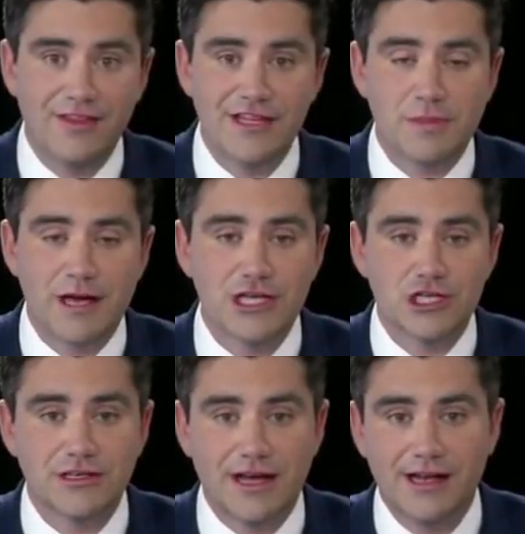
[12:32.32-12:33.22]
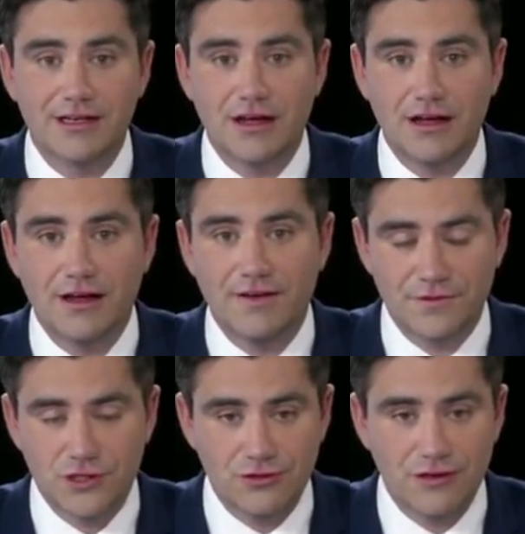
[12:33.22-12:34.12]
this patient, and
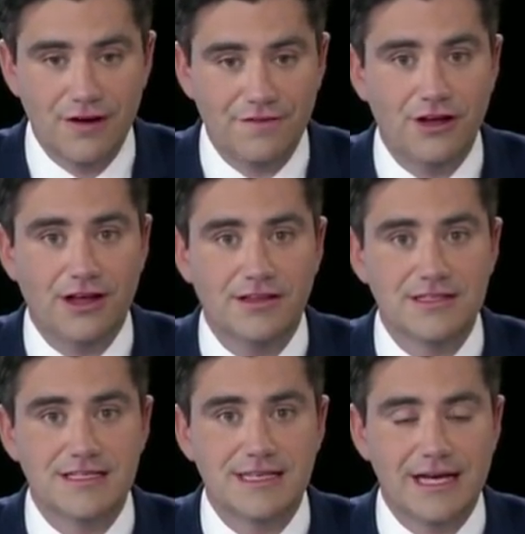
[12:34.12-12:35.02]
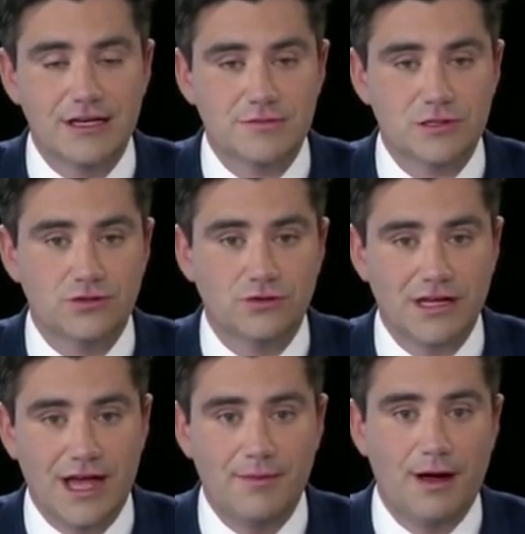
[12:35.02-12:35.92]
sure enough, her CT calcium score
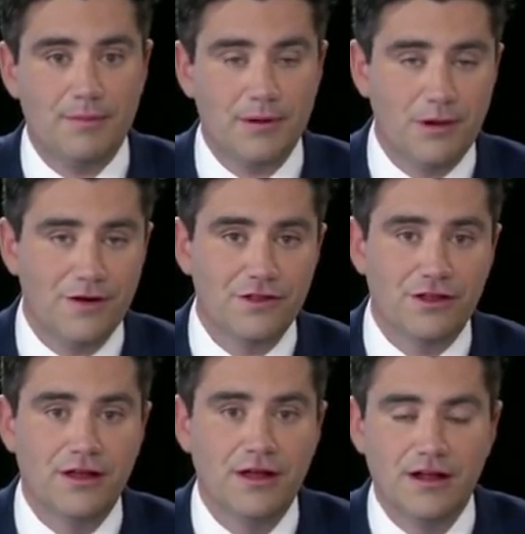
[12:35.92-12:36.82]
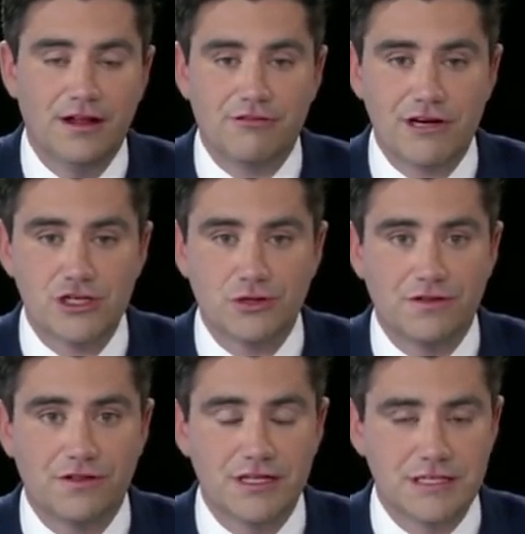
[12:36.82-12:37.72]
came up above the threshold of
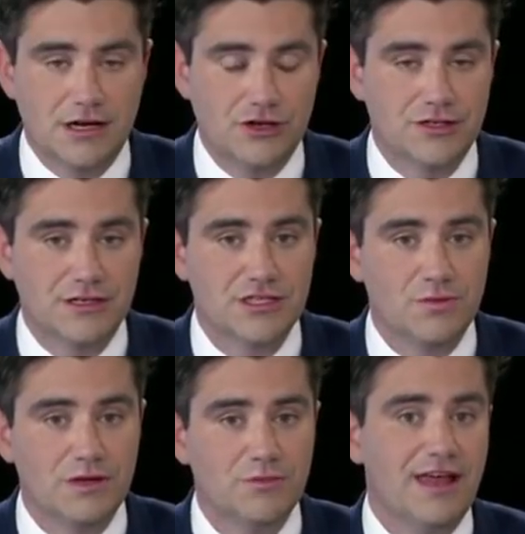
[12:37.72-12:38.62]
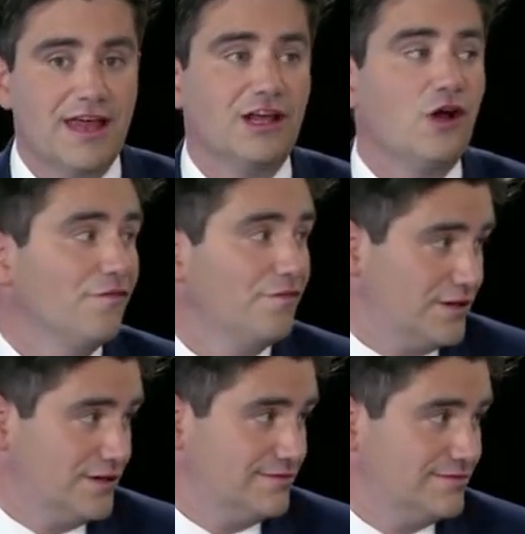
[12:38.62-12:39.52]
1,300, and so we were then
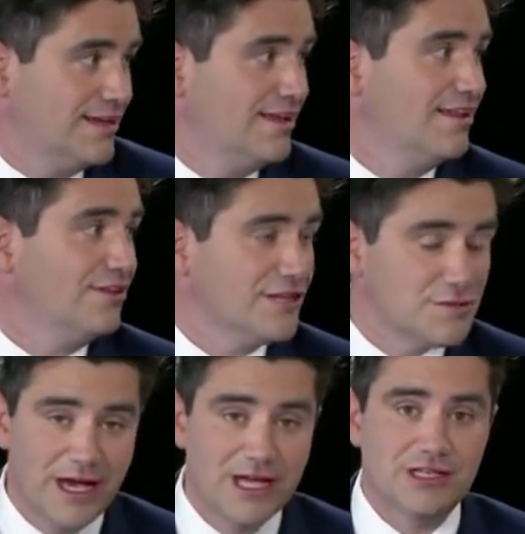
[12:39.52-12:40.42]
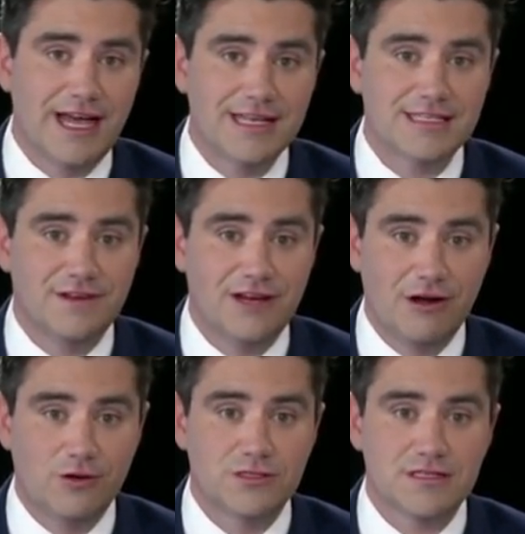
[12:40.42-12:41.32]
confident that this patient has severe
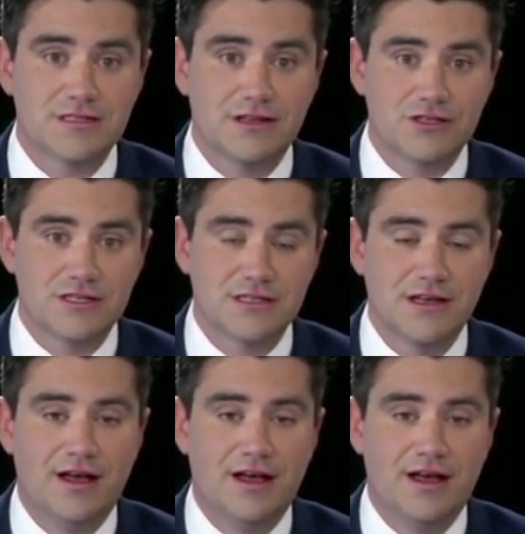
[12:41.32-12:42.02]
aortic stenosis